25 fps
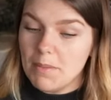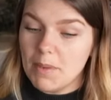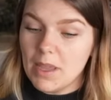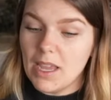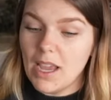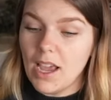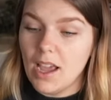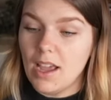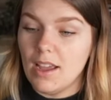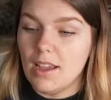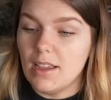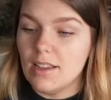
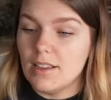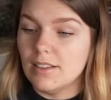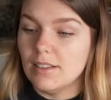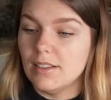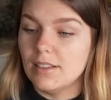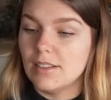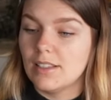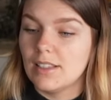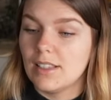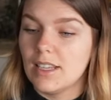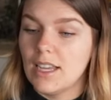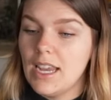
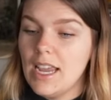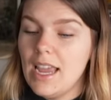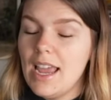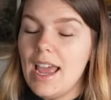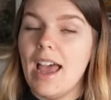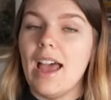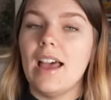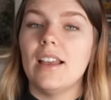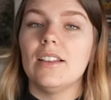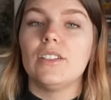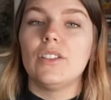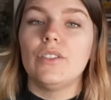because
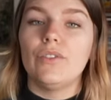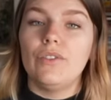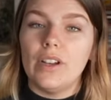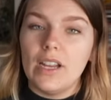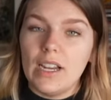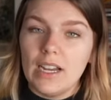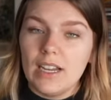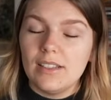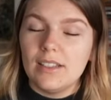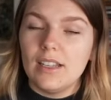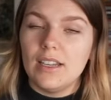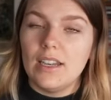as
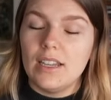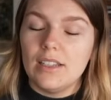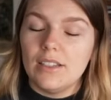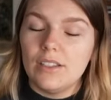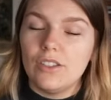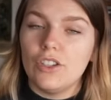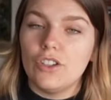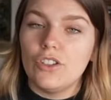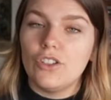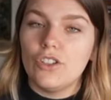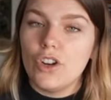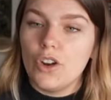fun as it
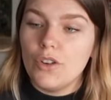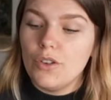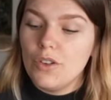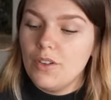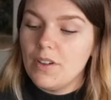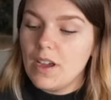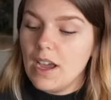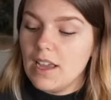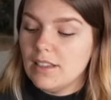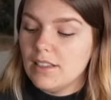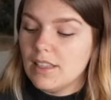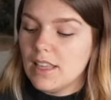is to show
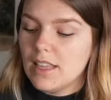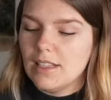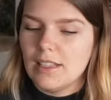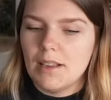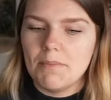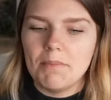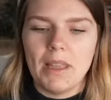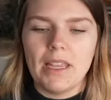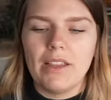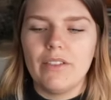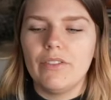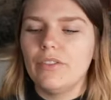you guys this,
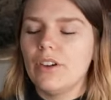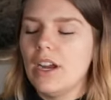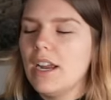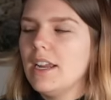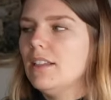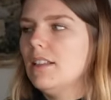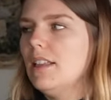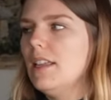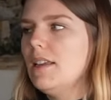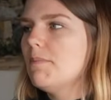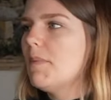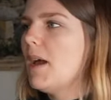I'm like,
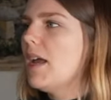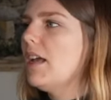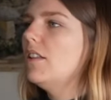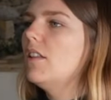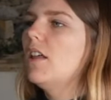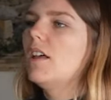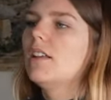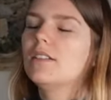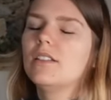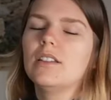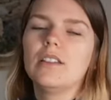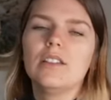frankly, my
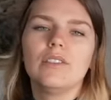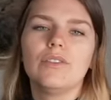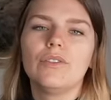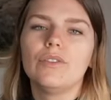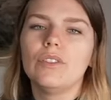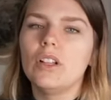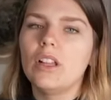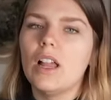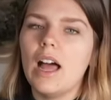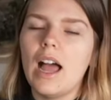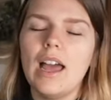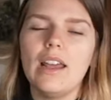closet is
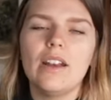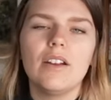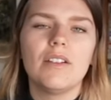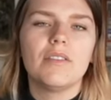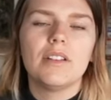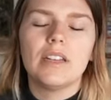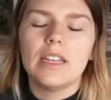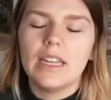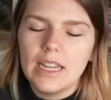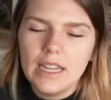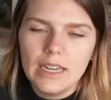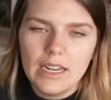full. I
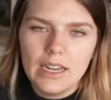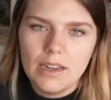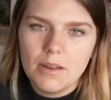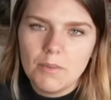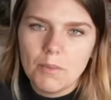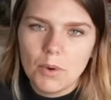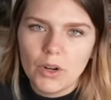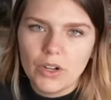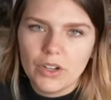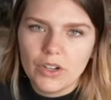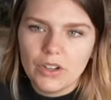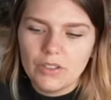don't need any
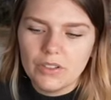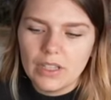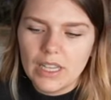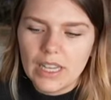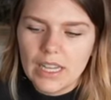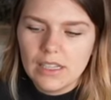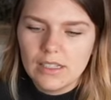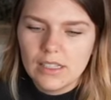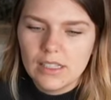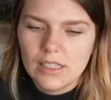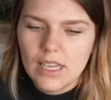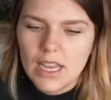more
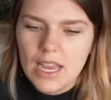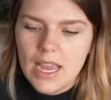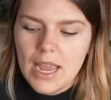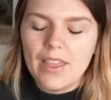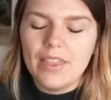Nuuly's.